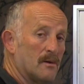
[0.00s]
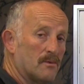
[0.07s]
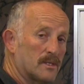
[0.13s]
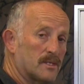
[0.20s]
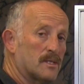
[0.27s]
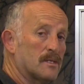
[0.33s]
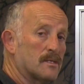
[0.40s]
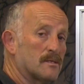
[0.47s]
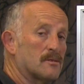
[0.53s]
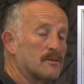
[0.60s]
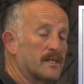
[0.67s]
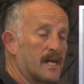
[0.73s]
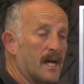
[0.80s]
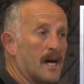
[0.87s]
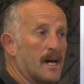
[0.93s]
which is
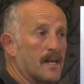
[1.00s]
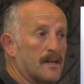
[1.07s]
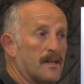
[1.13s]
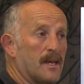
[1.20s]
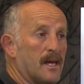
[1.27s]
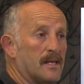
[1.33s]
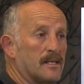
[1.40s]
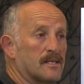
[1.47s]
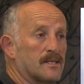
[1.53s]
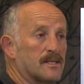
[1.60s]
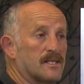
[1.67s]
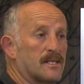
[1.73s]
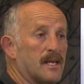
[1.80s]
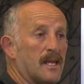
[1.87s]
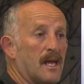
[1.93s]
regarded as,
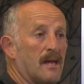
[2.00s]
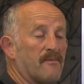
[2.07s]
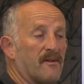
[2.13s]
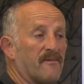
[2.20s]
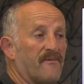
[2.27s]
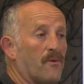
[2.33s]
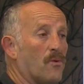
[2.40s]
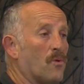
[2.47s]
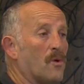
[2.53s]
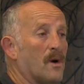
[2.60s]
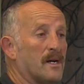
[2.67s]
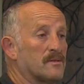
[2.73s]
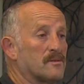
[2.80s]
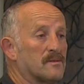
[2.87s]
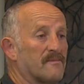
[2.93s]
instead of having
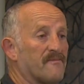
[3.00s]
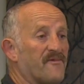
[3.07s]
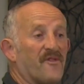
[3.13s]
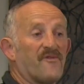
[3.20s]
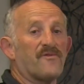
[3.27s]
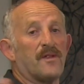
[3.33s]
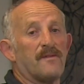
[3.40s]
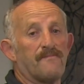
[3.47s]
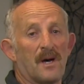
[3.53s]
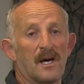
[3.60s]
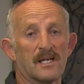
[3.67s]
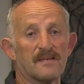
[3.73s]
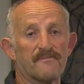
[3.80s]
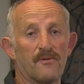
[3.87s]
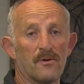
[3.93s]
450
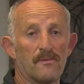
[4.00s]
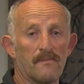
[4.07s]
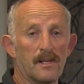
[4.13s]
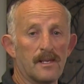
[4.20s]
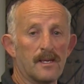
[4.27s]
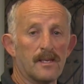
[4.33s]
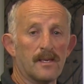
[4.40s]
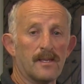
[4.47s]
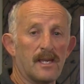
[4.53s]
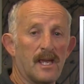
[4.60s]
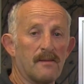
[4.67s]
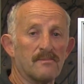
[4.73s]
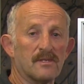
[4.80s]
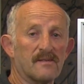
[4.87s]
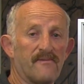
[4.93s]
parts per million in the
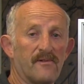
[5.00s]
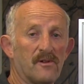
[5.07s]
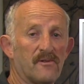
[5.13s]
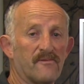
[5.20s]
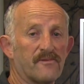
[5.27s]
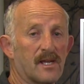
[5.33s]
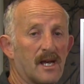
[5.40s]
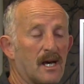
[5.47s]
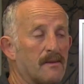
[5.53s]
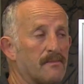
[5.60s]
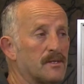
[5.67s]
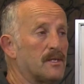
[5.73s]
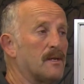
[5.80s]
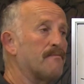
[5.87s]
atmosphere of carbon,